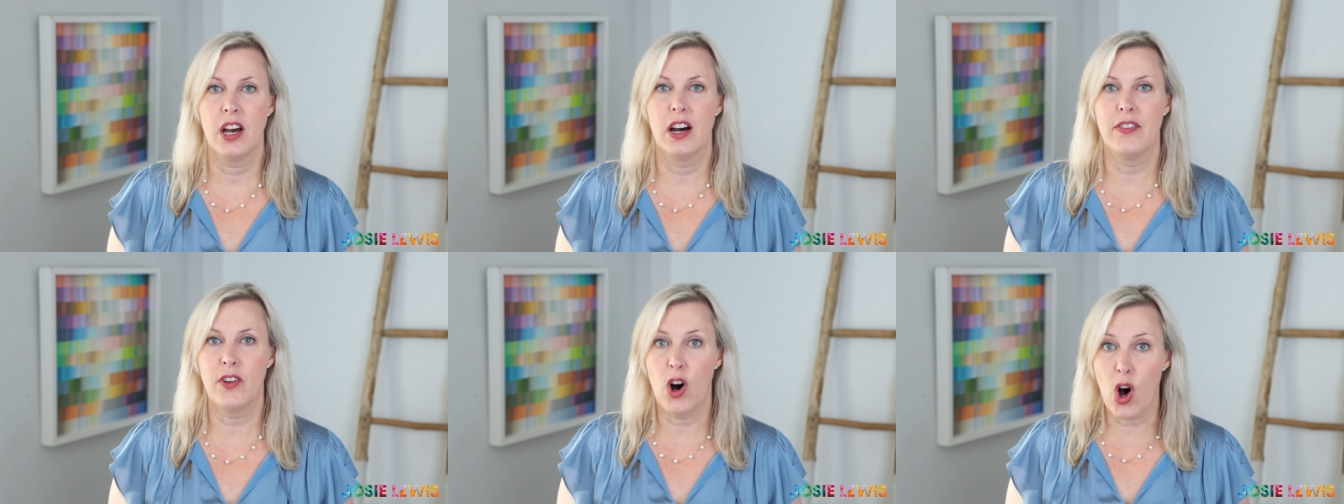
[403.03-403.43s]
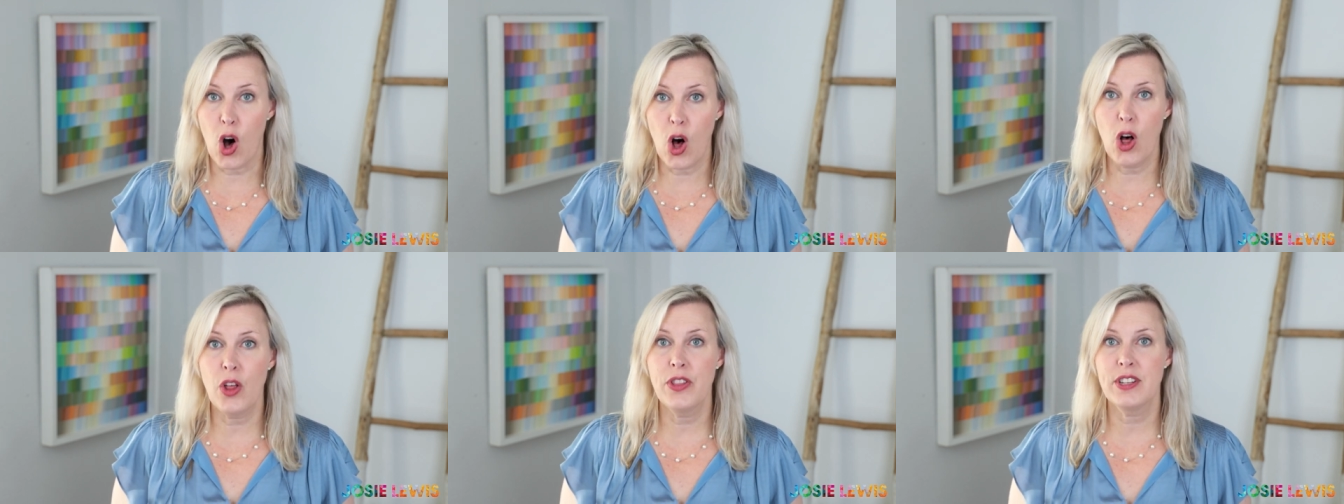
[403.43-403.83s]
of
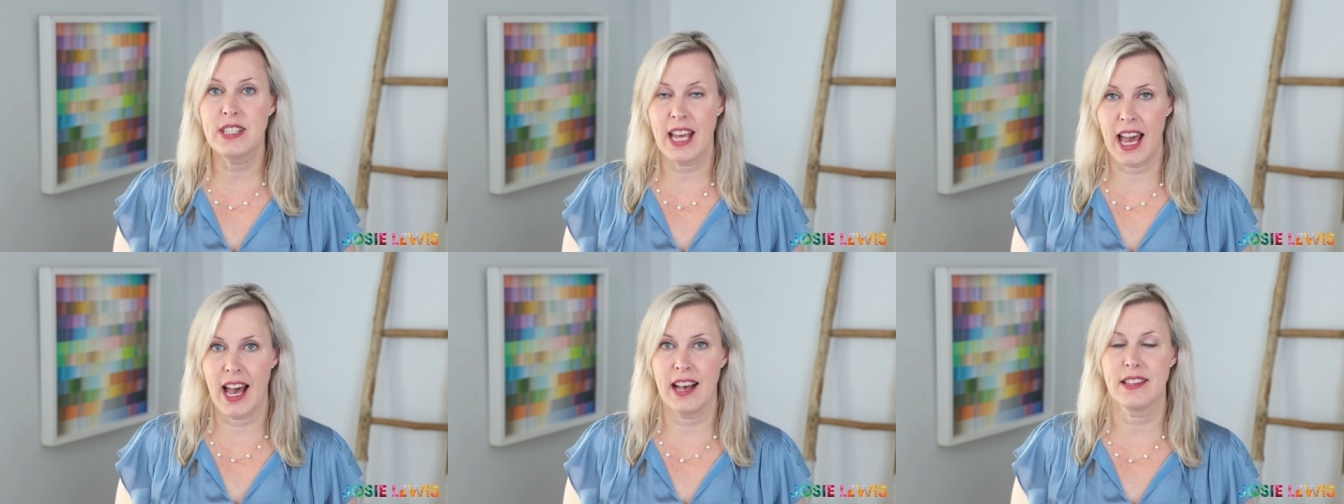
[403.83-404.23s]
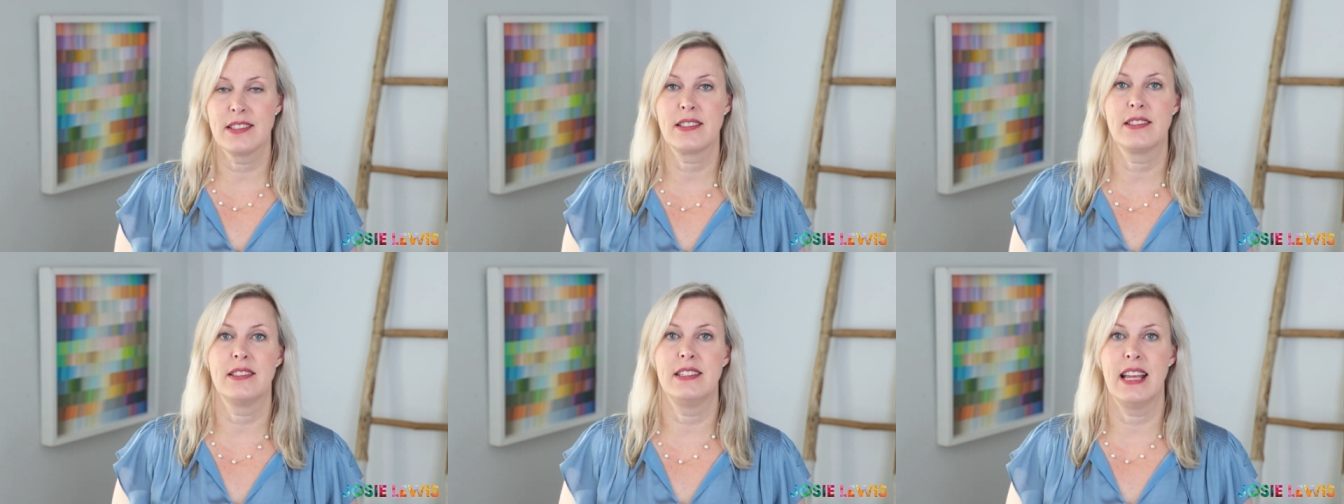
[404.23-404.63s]
all the
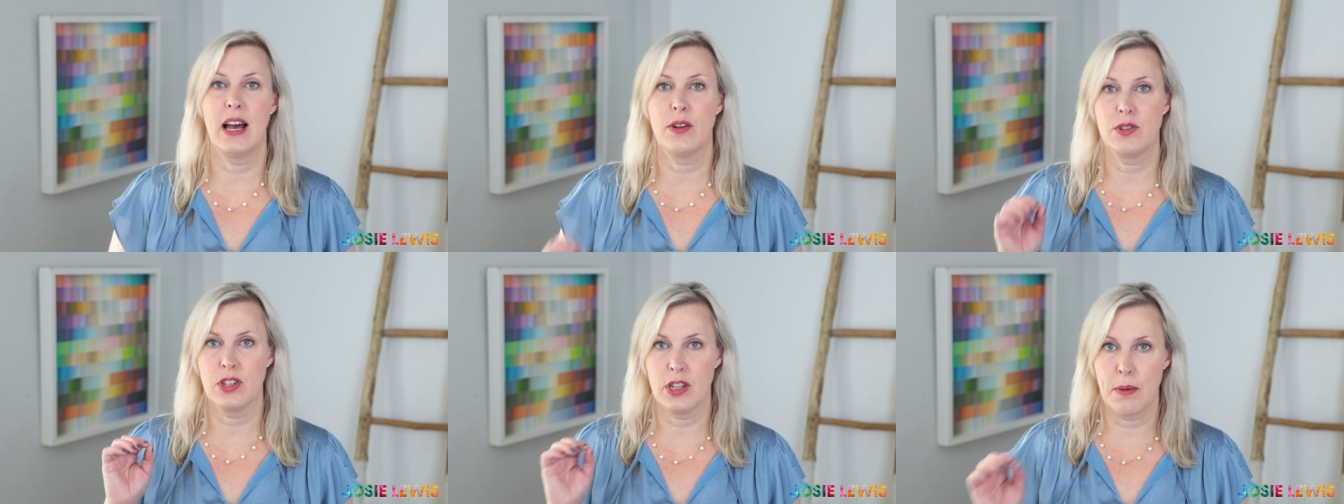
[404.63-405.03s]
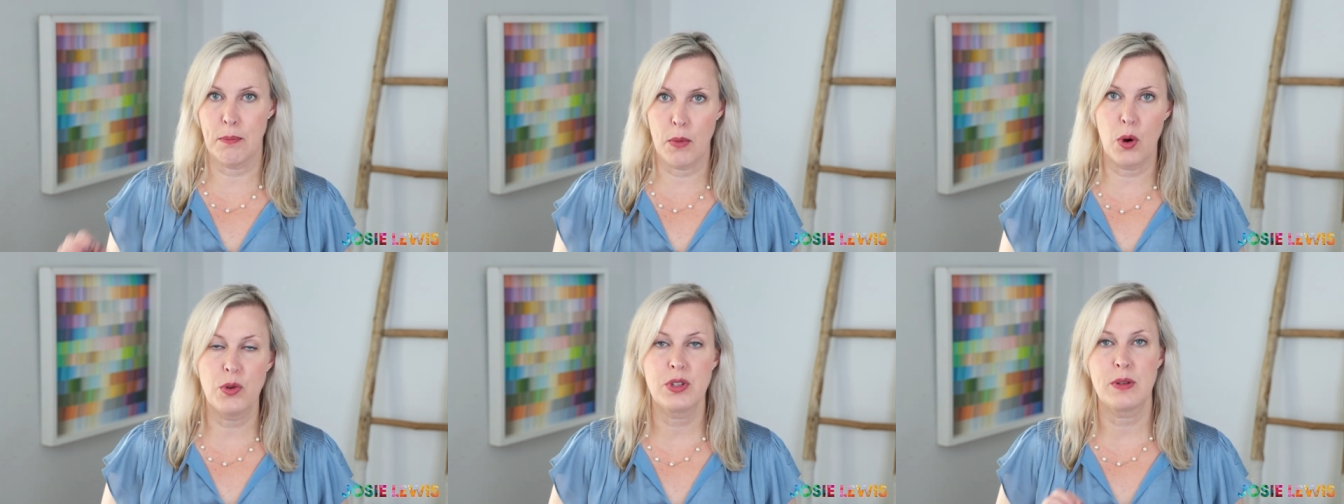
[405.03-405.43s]
tasks down to the
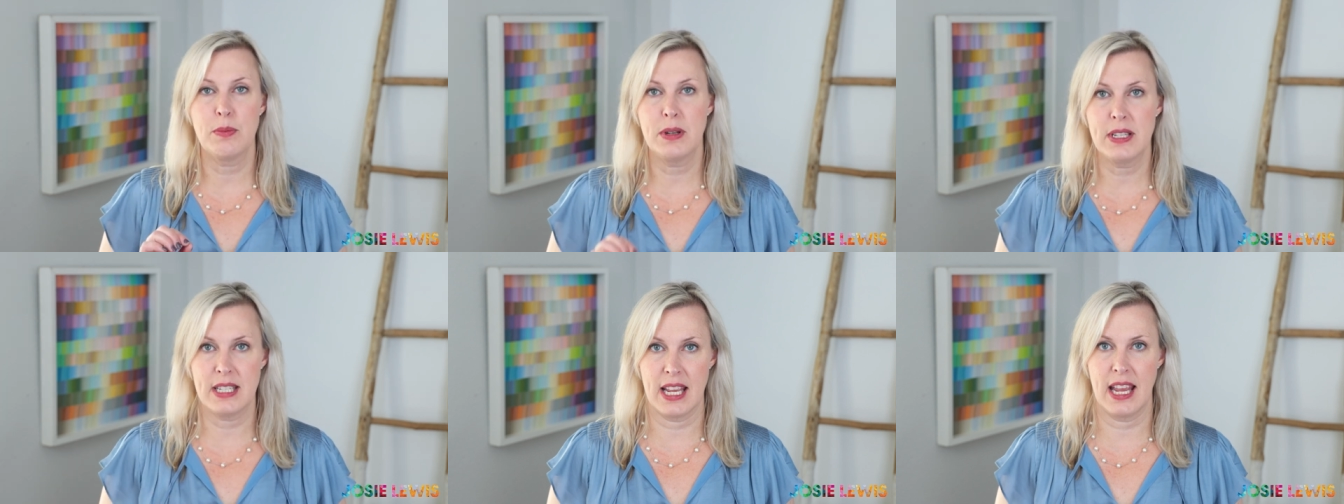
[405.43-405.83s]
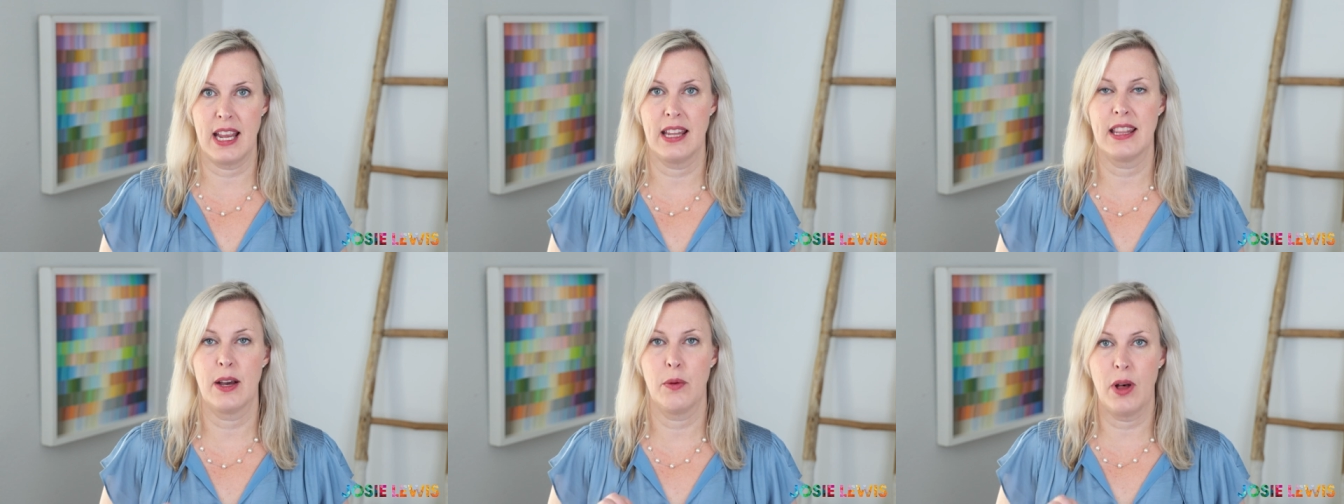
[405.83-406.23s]
most
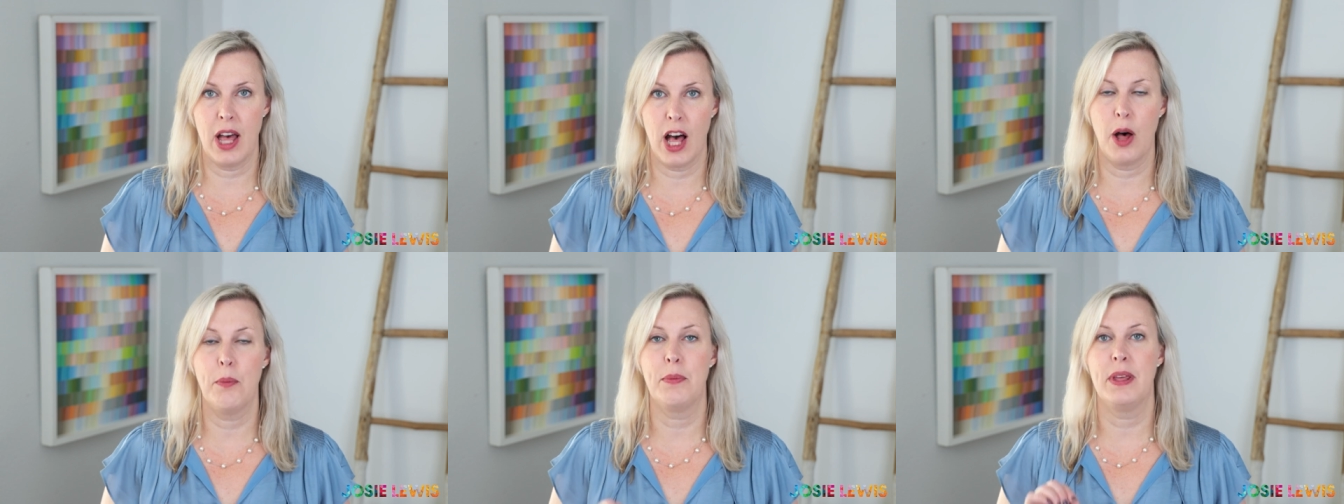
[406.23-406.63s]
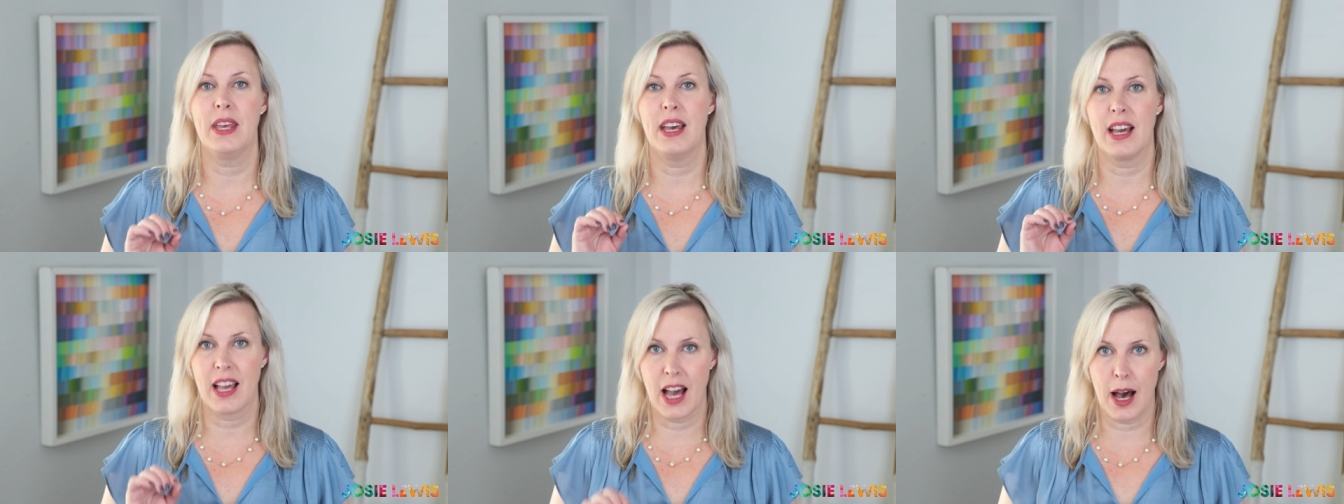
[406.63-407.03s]
mundane that will help
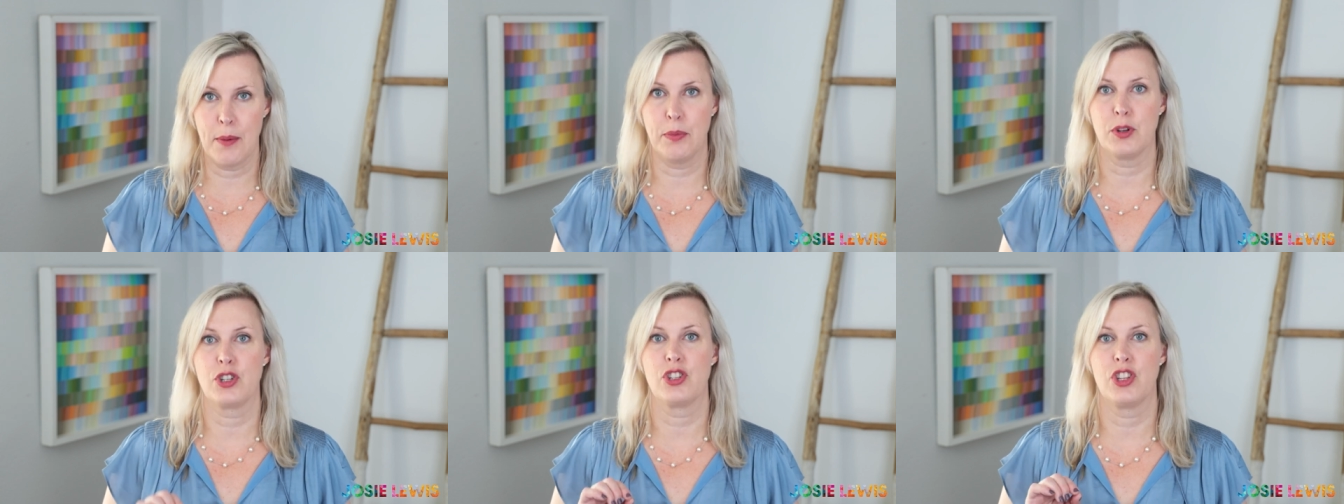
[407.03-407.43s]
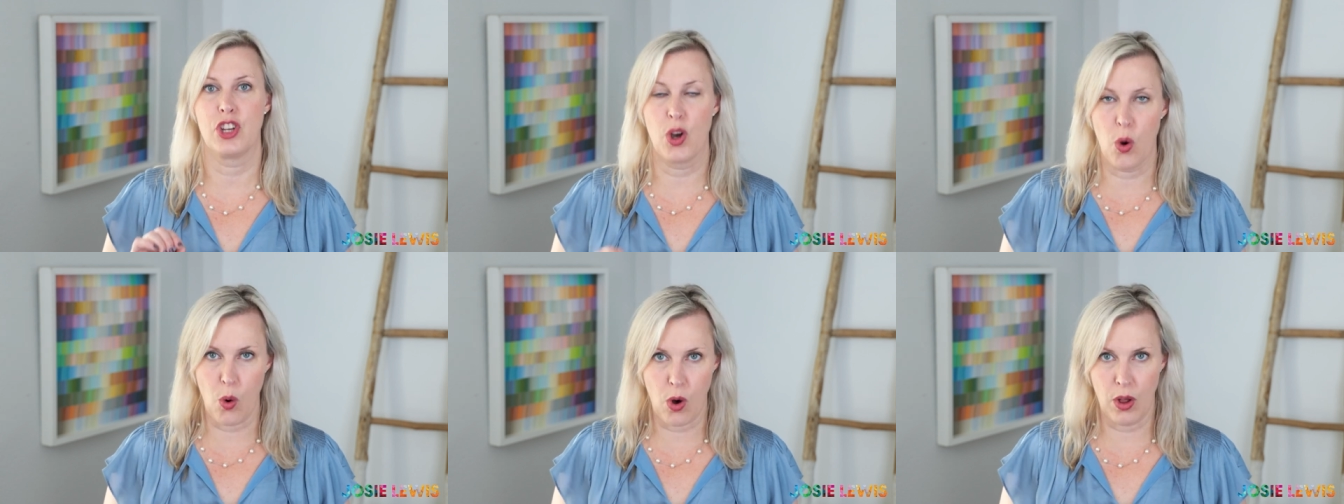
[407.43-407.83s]
me accomplish the
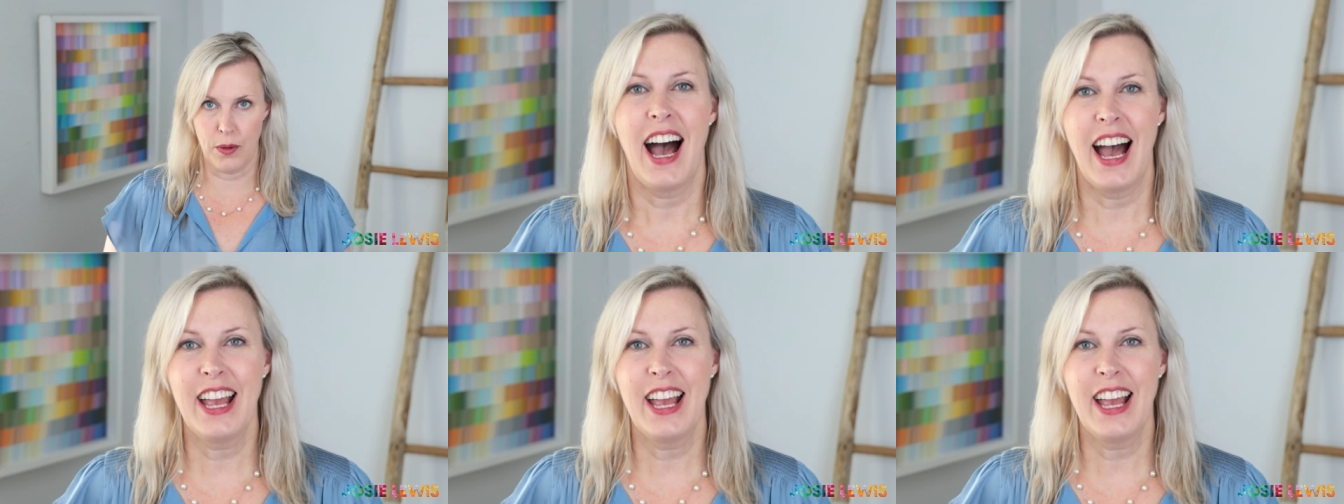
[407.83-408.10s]
goal.